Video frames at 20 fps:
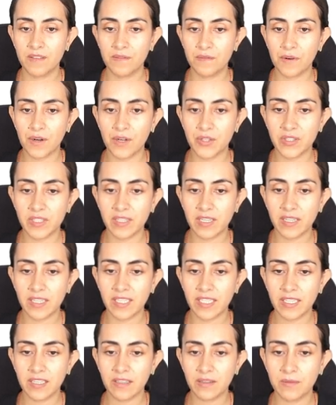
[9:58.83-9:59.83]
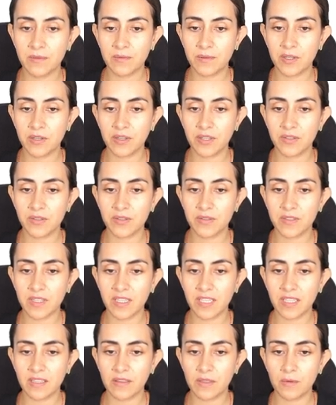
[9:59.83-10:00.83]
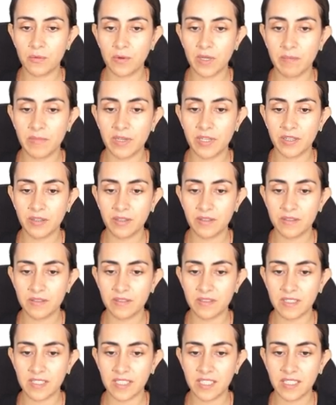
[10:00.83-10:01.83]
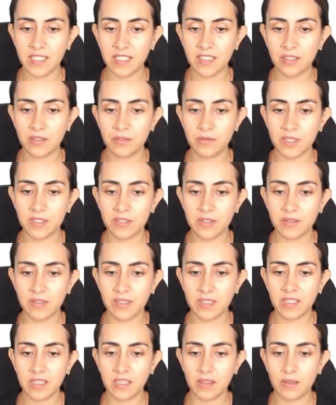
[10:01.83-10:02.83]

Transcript: Vertically, we're going to select 3 blocks, and horizontally